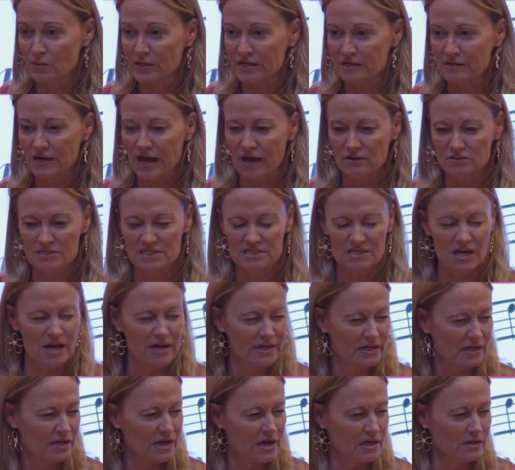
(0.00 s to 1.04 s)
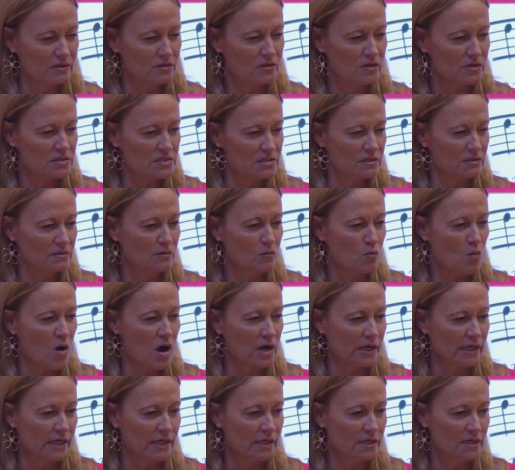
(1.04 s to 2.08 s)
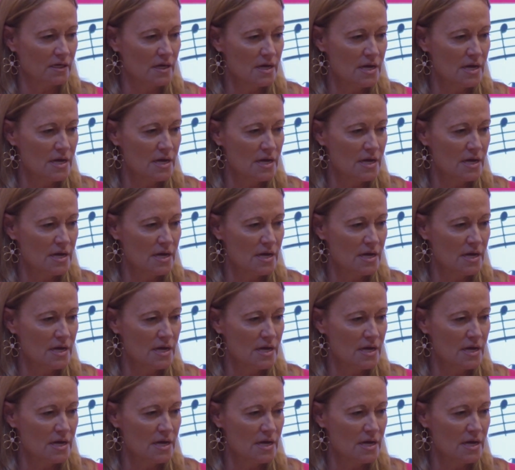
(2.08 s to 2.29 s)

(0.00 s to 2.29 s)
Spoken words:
when outside it kind of looks a little wonky.